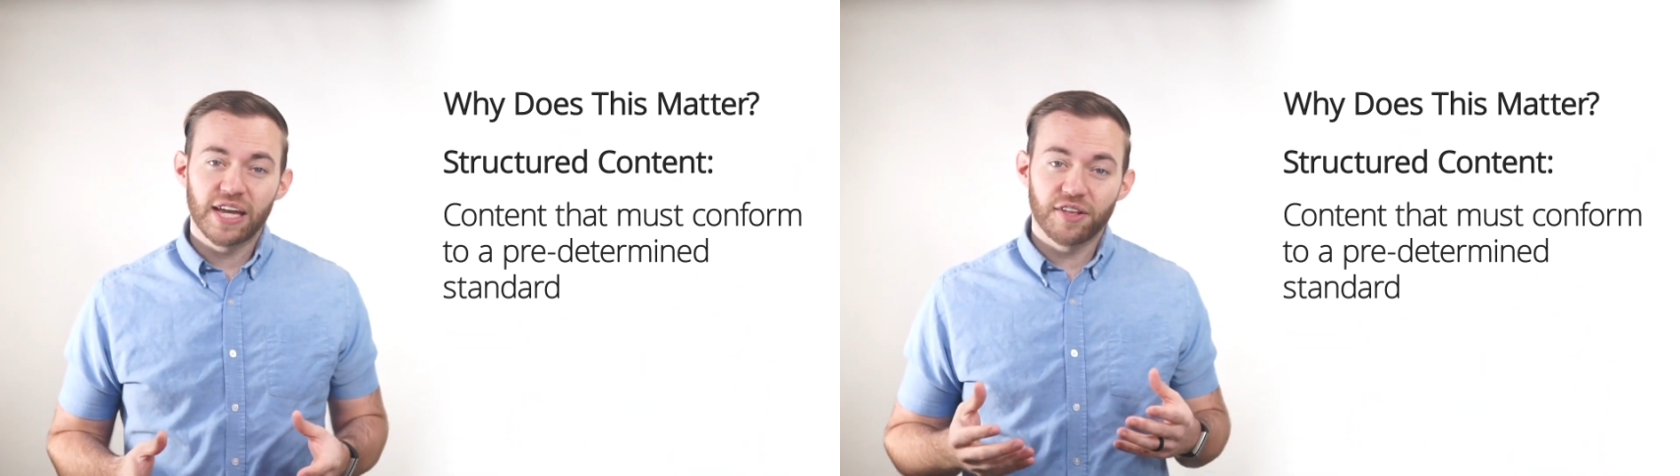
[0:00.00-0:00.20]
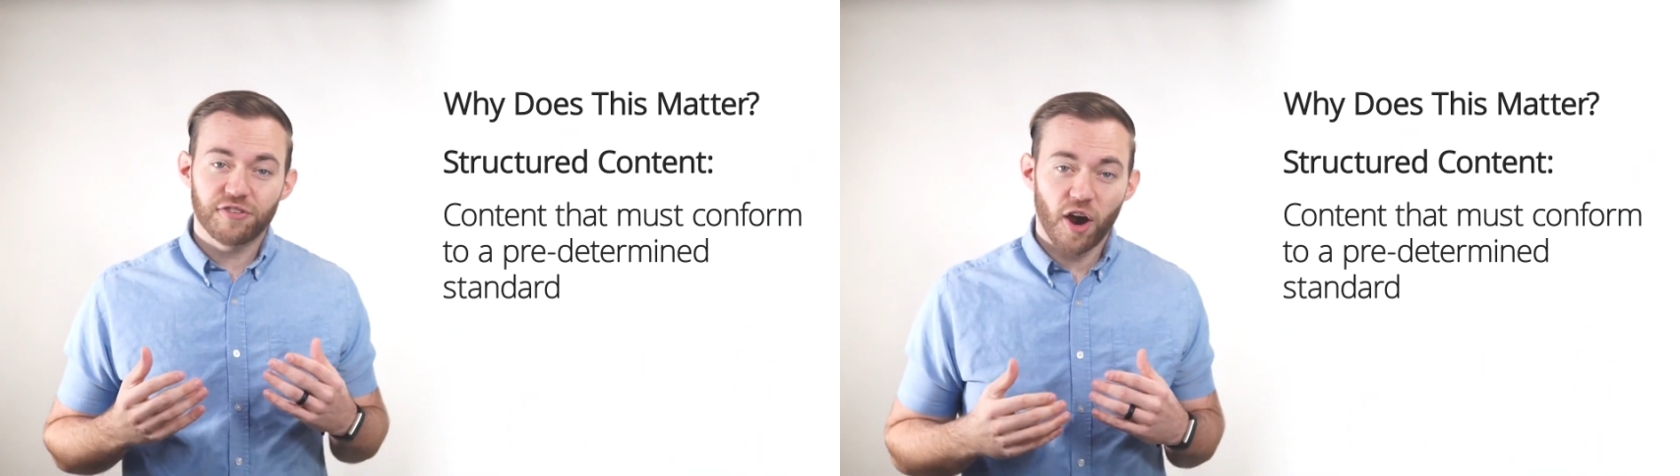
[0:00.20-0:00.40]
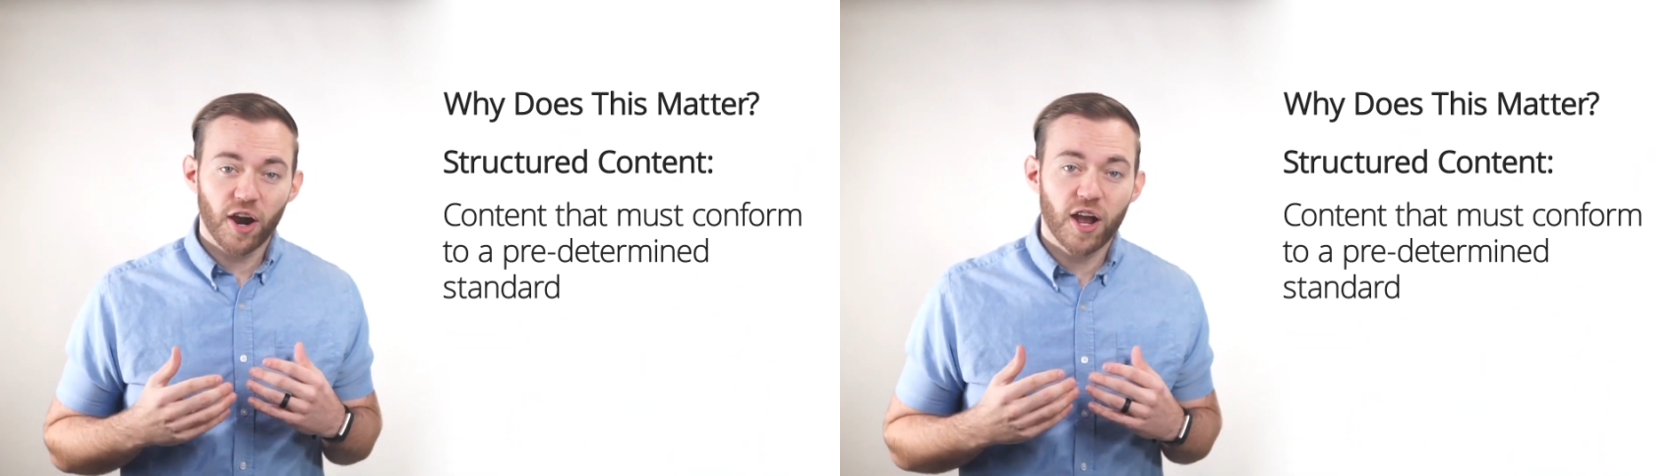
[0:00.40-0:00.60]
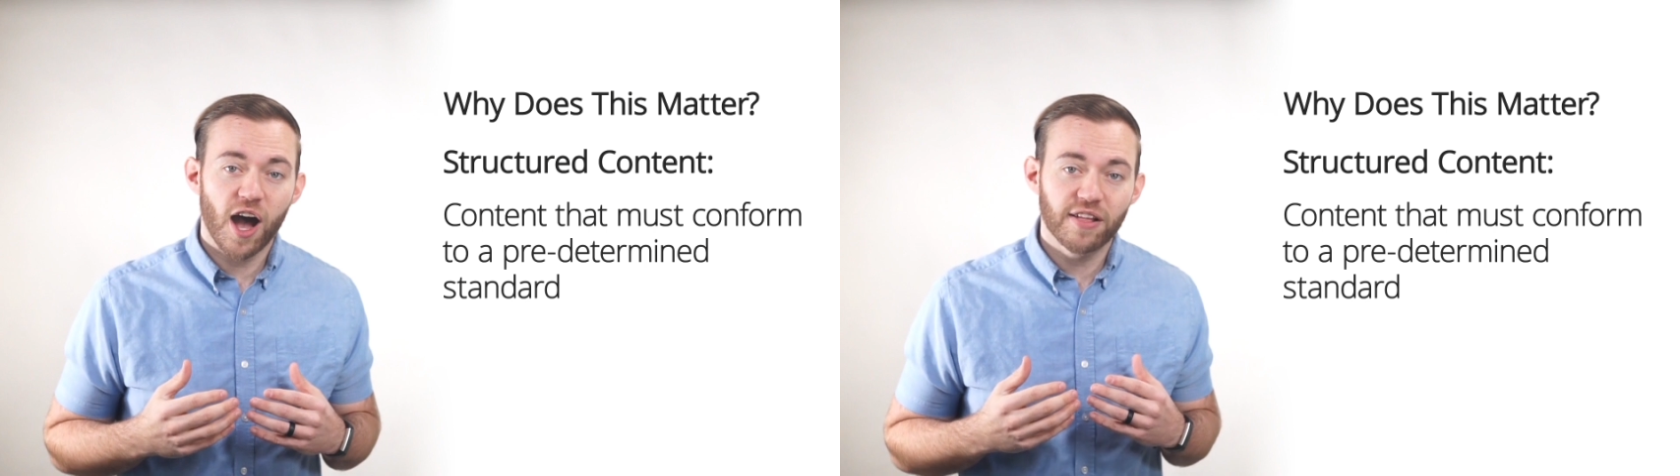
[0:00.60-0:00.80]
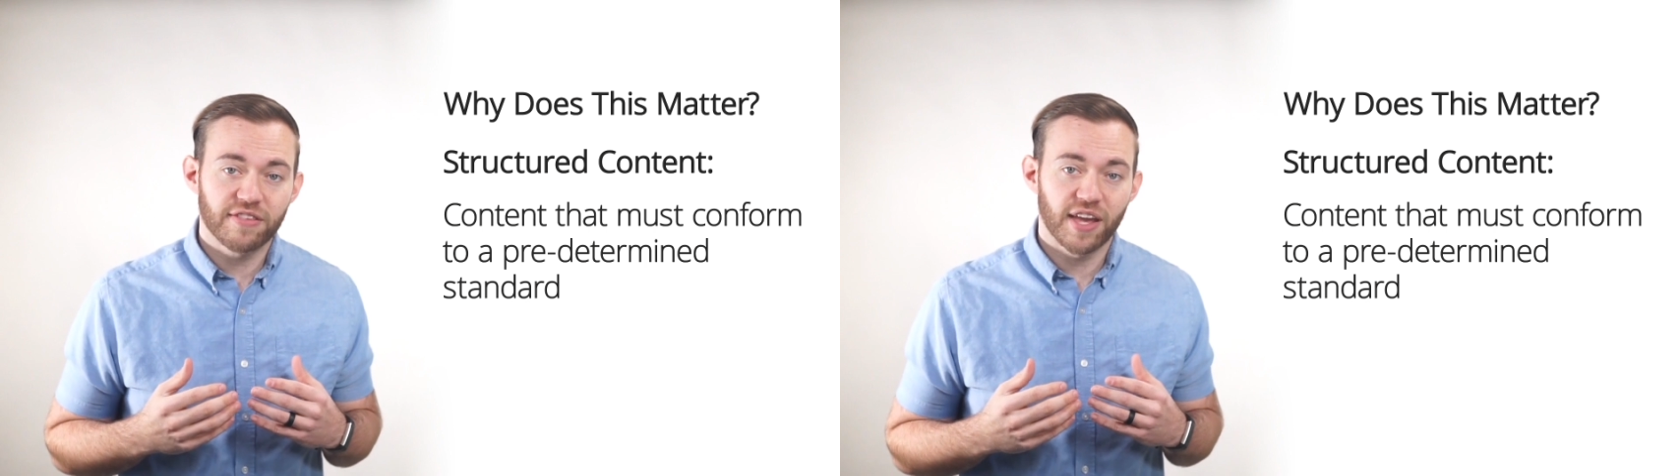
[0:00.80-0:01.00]
It's our
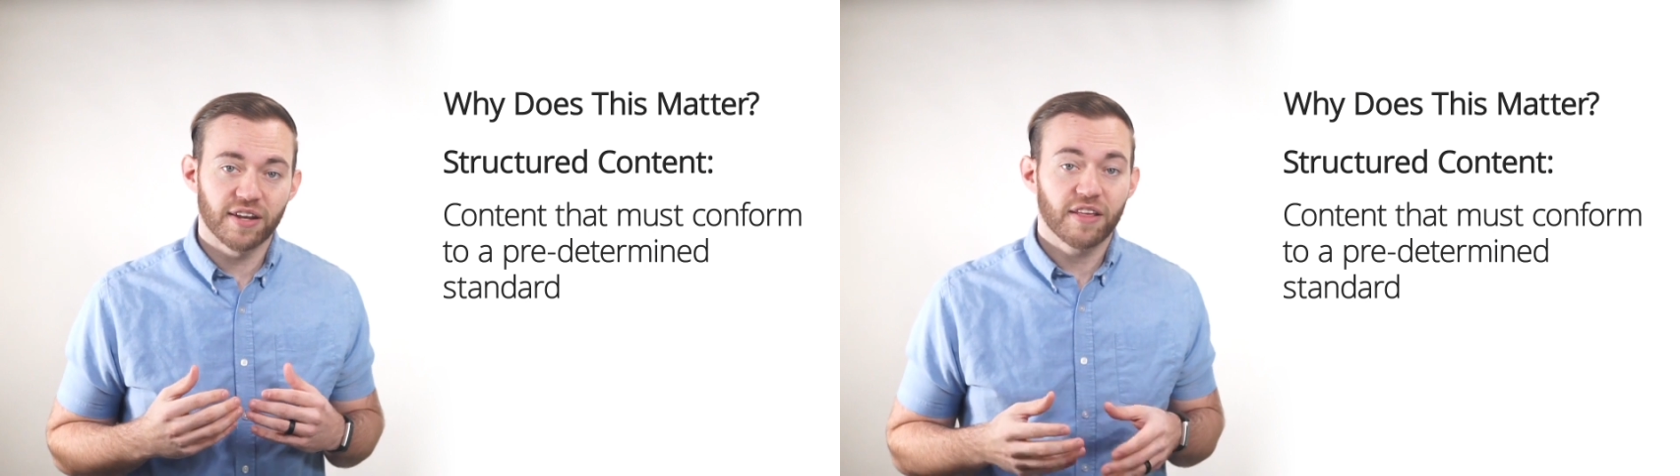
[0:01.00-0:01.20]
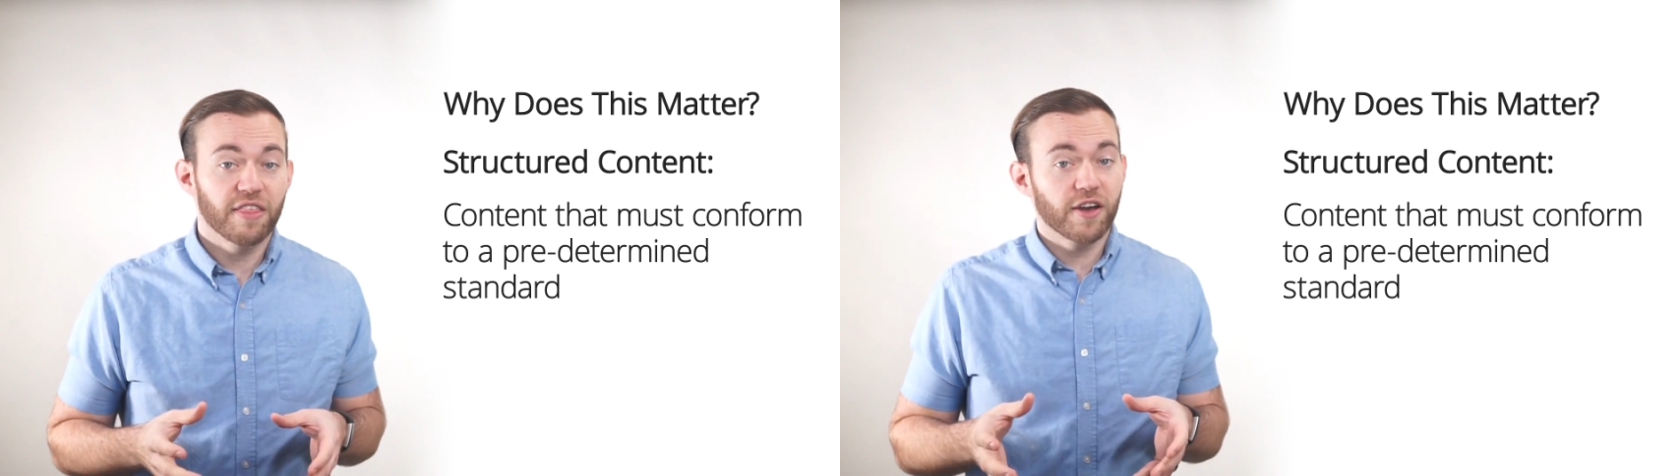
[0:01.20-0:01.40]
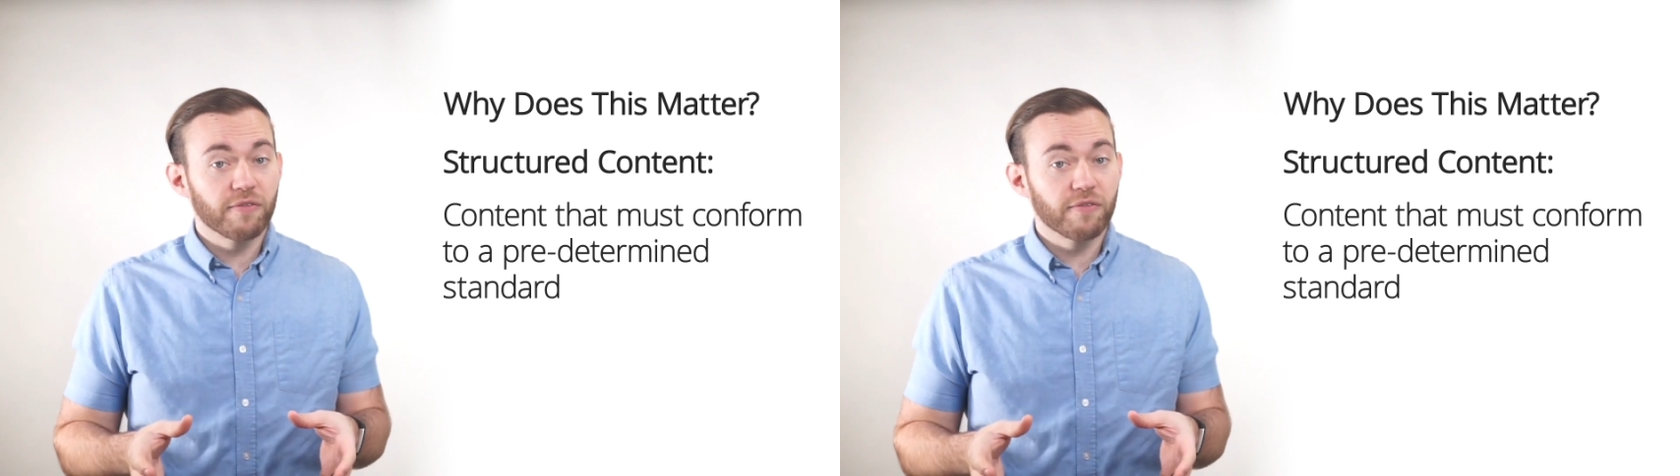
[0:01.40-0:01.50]
content that